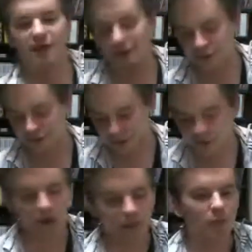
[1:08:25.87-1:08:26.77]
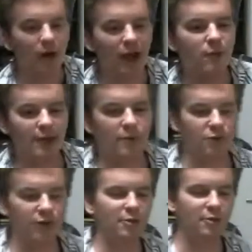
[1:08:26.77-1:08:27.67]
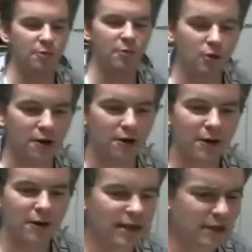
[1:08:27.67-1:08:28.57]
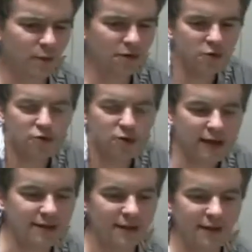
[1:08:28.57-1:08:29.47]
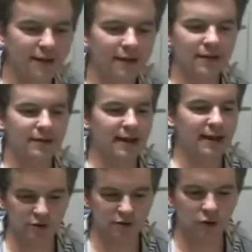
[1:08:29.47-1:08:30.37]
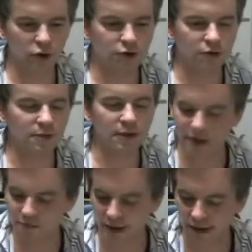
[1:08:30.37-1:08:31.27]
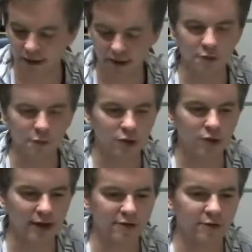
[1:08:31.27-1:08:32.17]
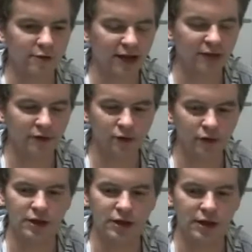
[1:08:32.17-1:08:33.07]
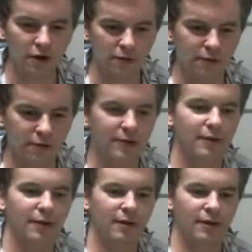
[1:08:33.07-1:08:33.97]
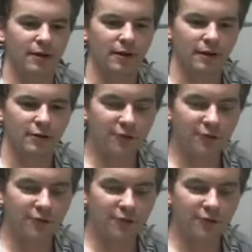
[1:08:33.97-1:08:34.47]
This is probably why he was able to write this book. He wasn't trying to capture the whole truth, but it didn't matter. His book lasted 500 years. Mm.